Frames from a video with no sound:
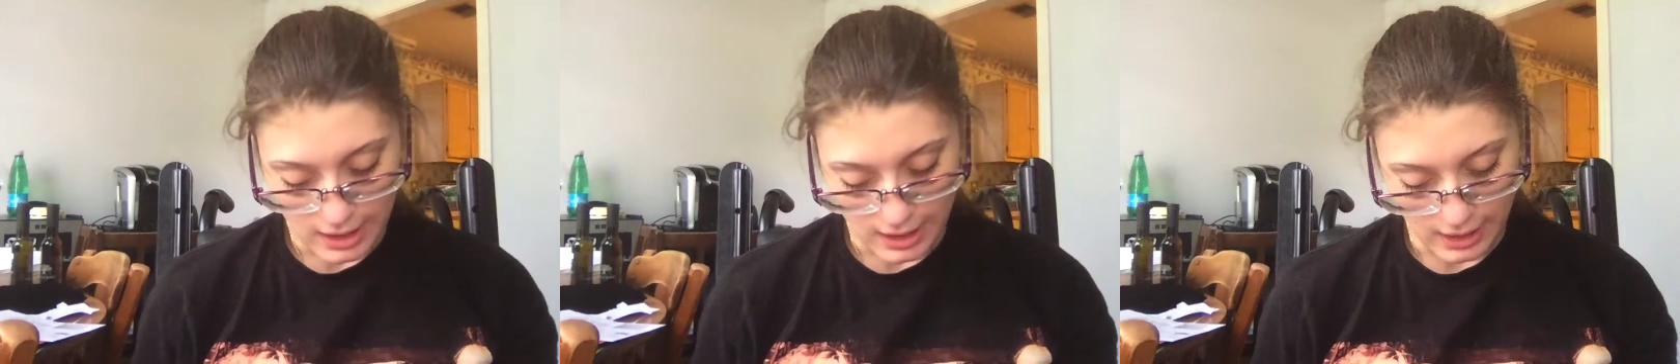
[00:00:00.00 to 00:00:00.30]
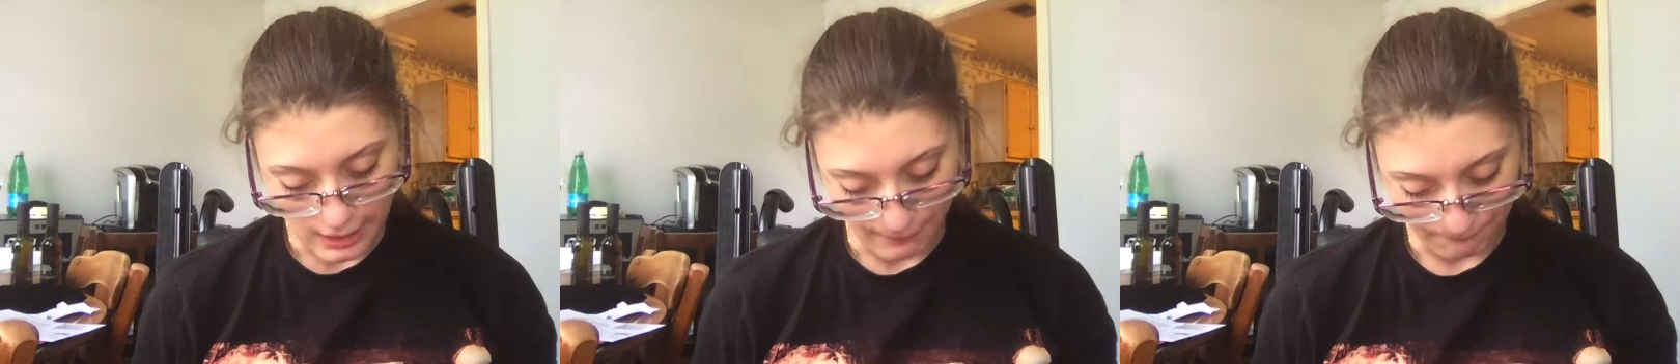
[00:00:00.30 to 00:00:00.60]

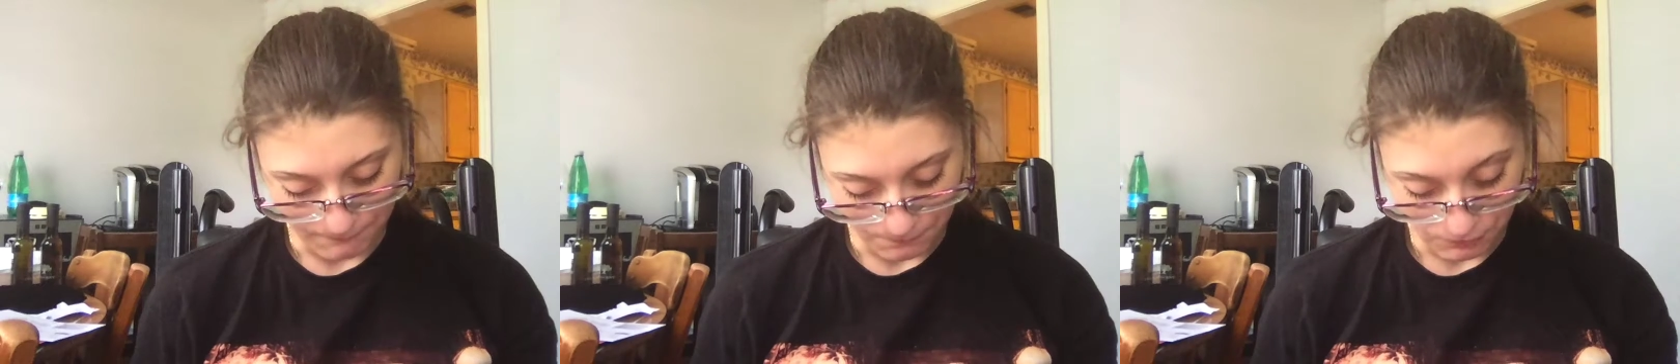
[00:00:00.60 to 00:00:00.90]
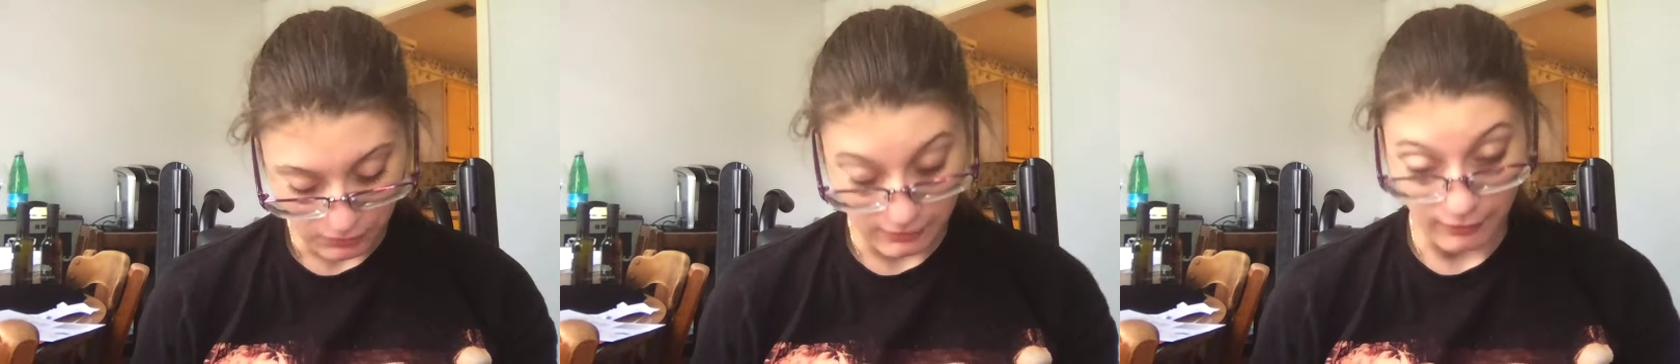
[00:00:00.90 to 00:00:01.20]
um,
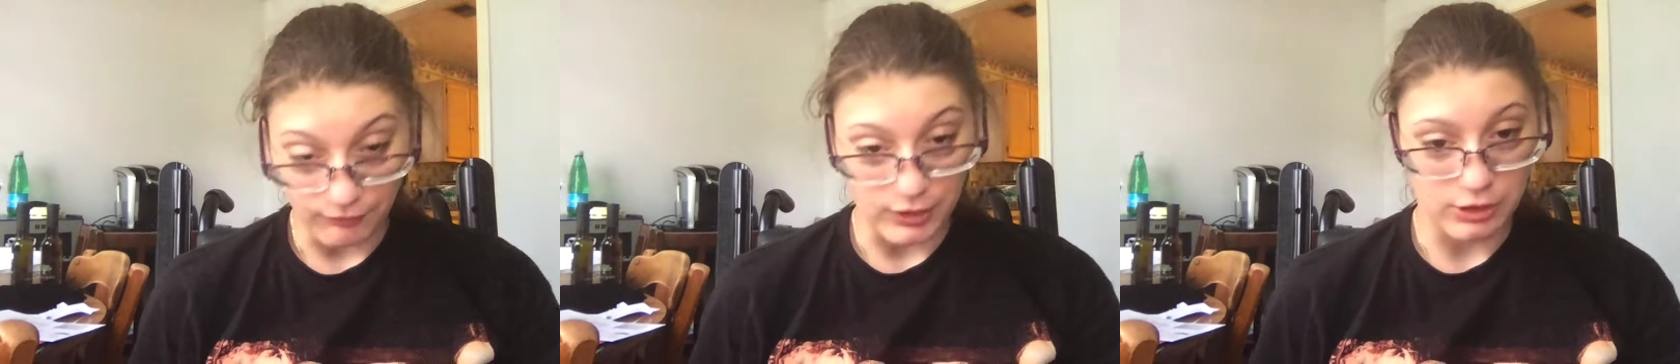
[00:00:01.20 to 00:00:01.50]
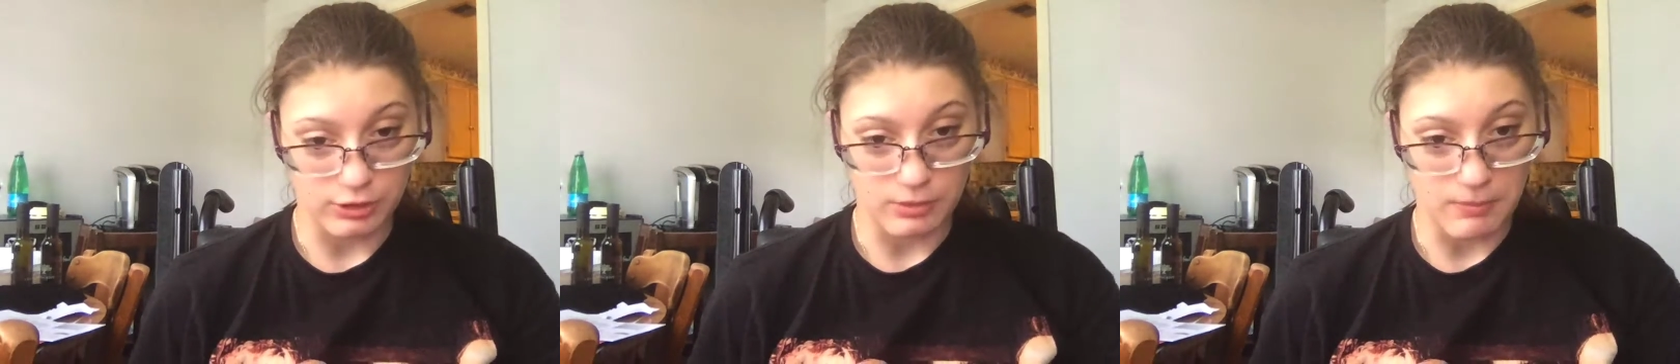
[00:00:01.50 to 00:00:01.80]
something
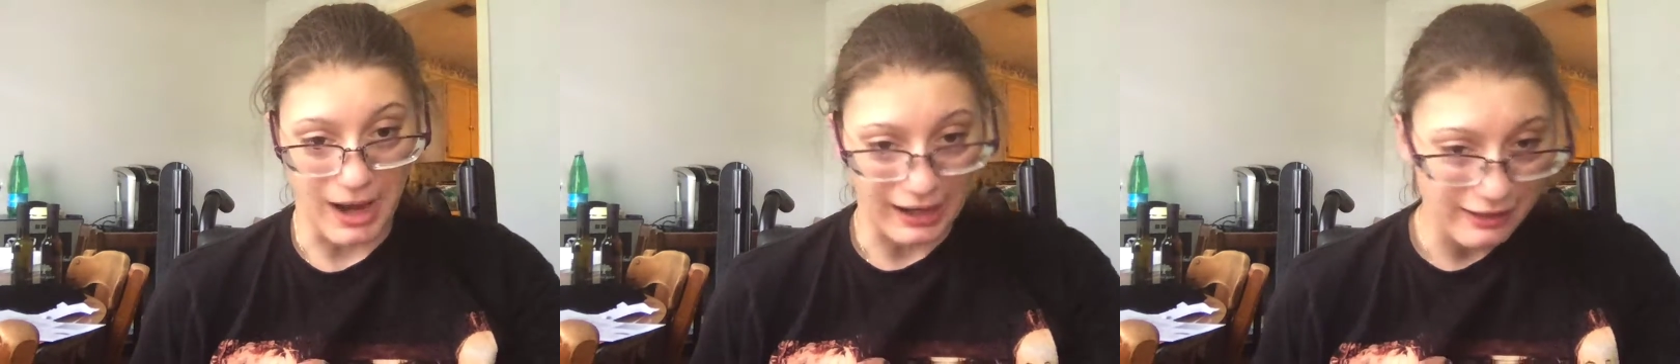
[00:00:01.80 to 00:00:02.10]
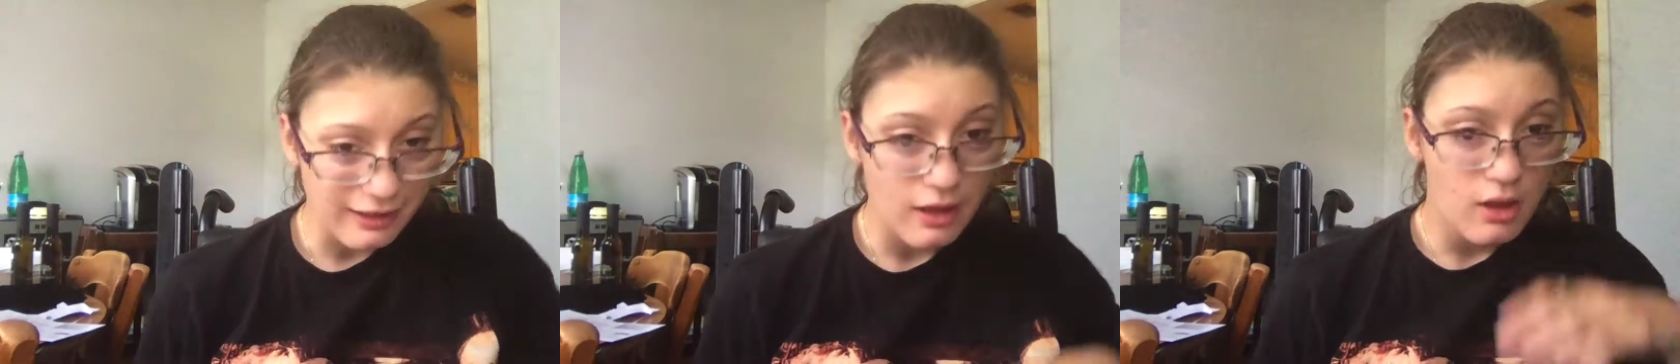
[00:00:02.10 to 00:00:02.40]

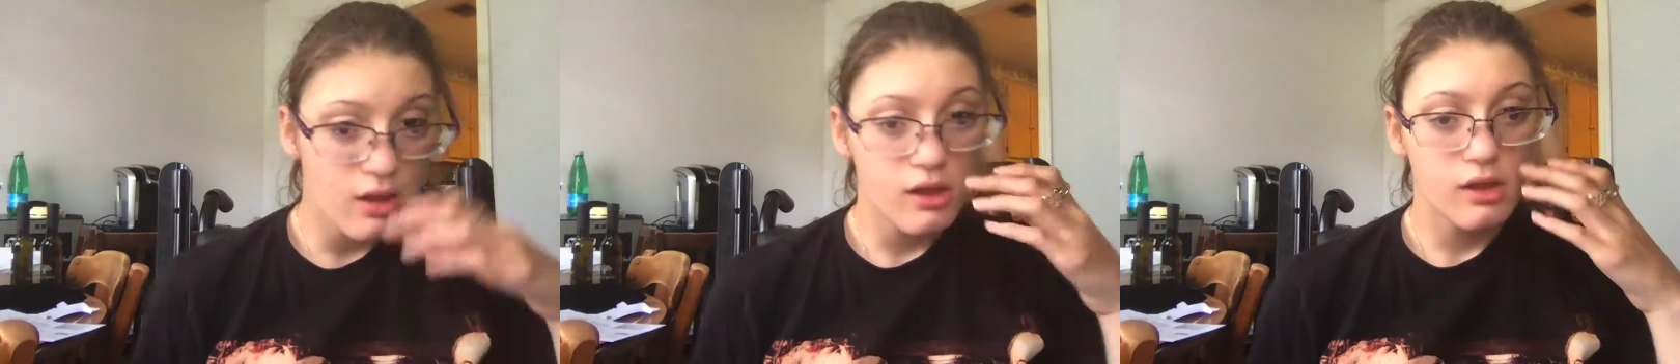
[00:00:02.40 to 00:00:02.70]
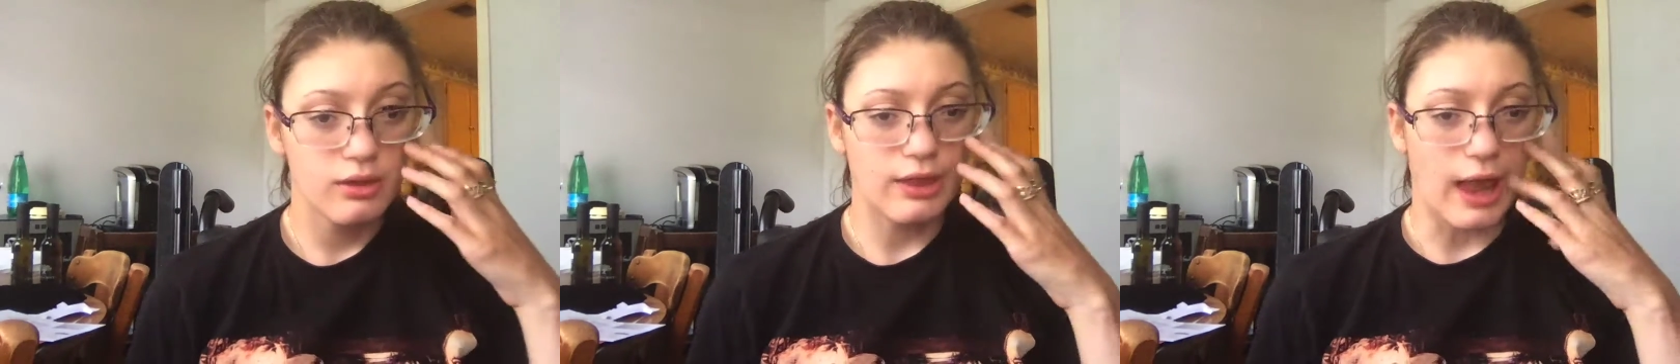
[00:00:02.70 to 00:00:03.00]
dramatic
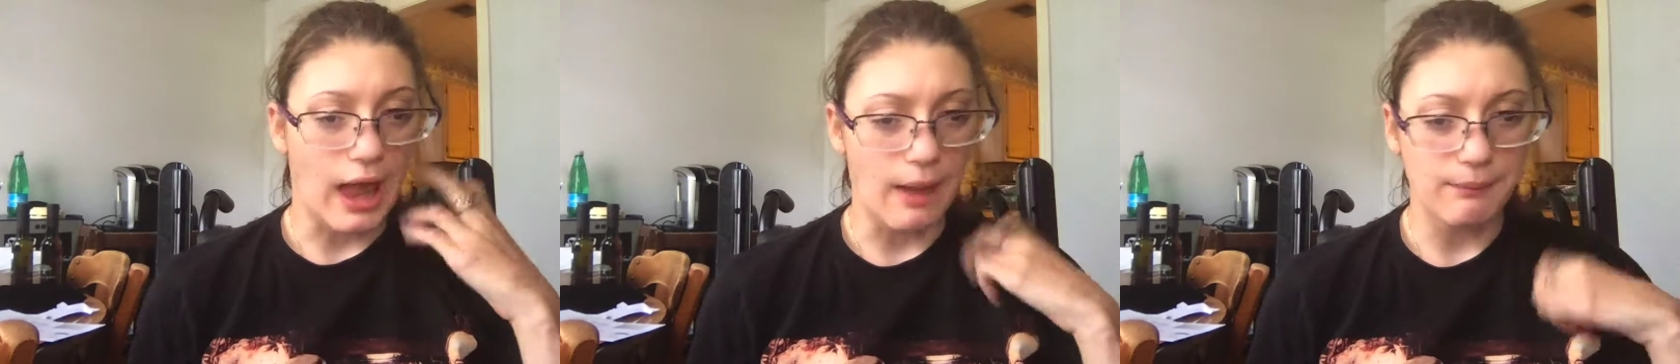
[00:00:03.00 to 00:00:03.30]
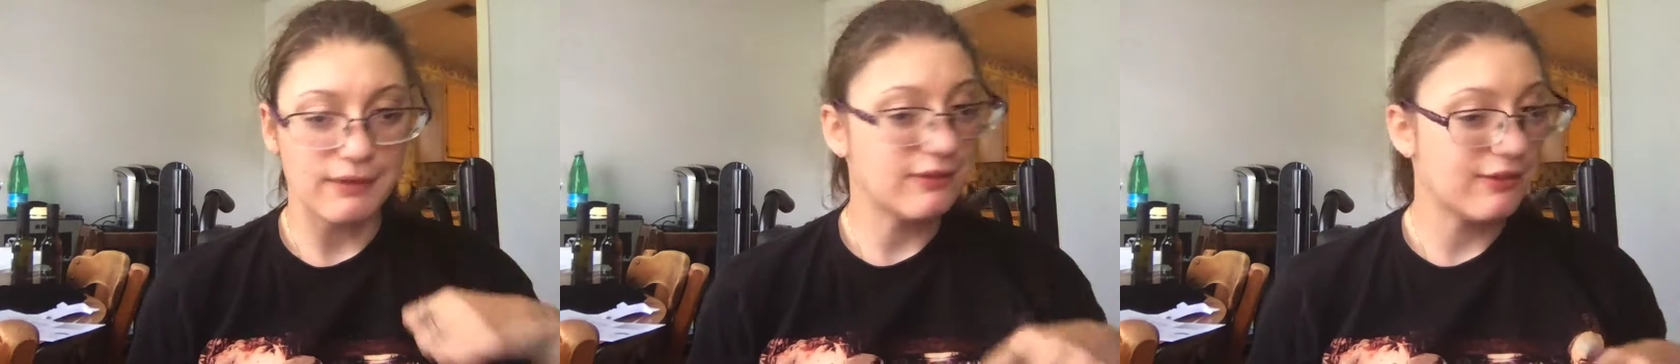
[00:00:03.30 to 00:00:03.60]
that
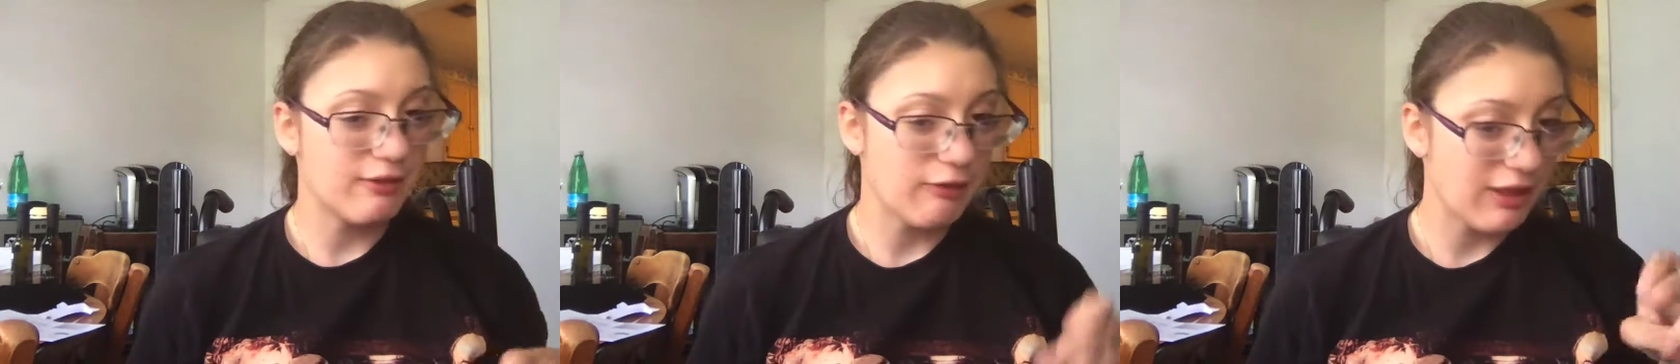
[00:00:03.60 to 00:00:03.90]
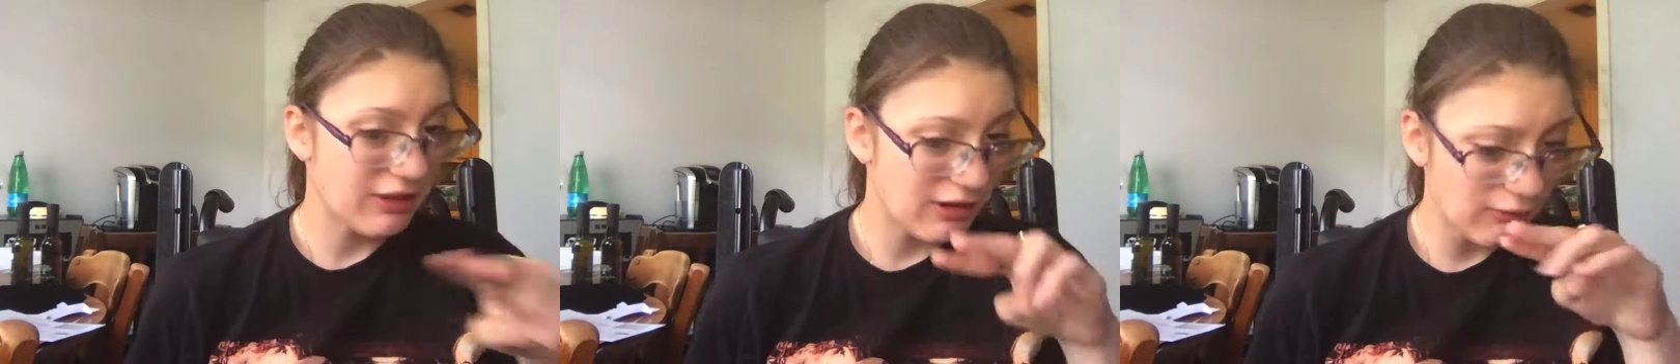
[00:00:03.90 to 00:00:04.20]
happens to
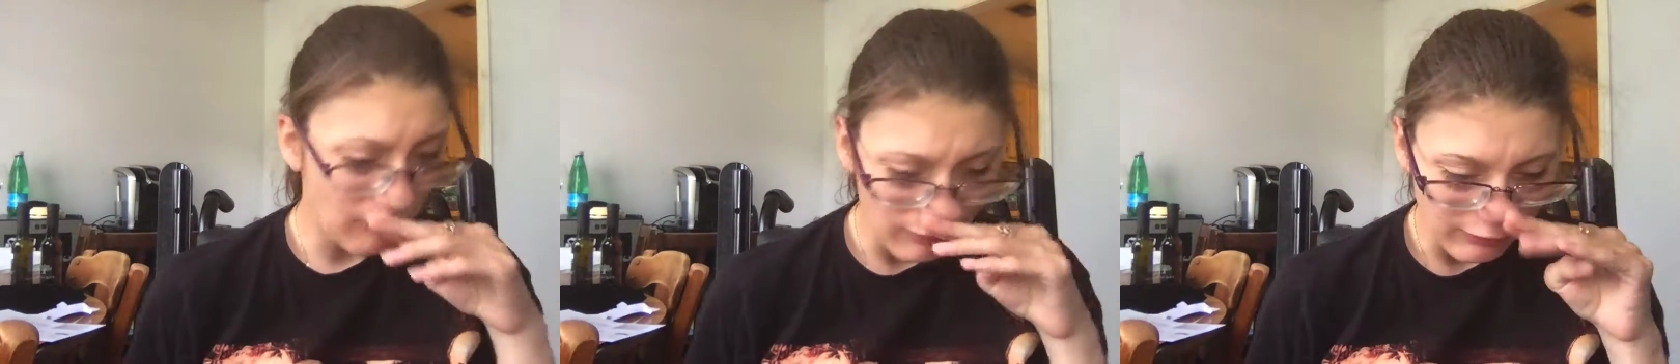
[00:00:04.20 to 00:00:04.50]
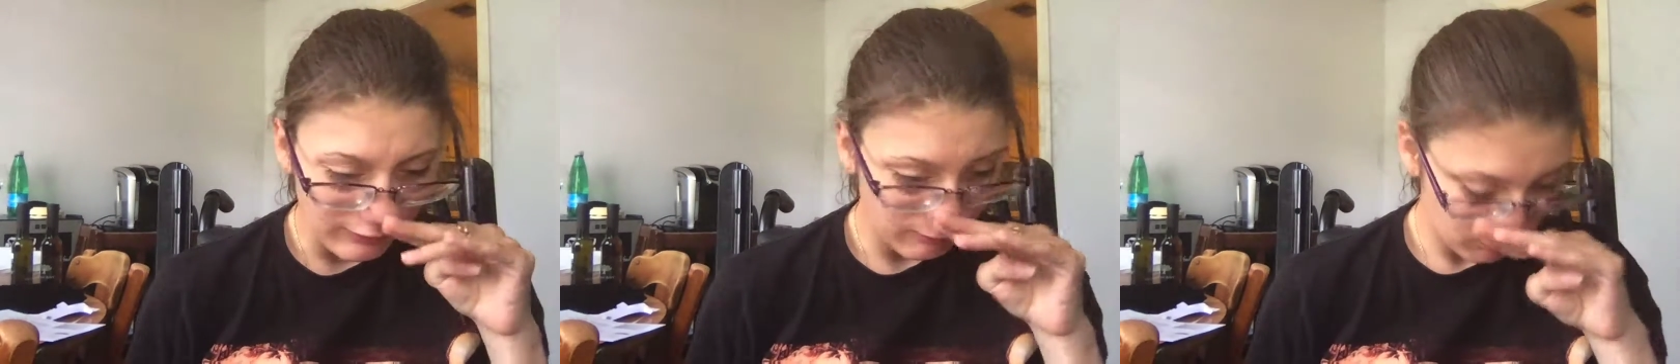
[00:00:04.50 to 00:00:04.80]
either of
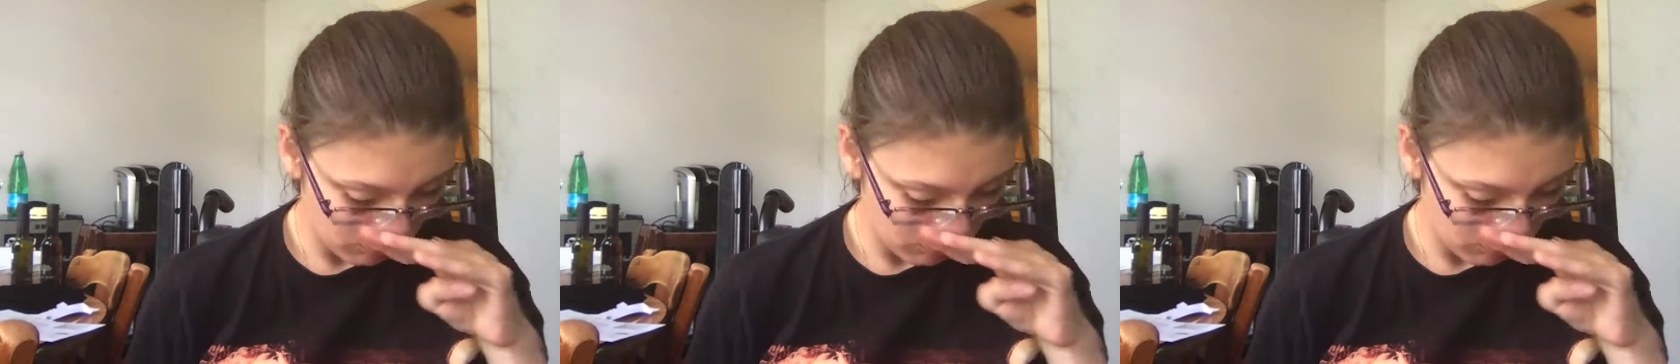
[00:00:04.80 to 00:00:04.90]
us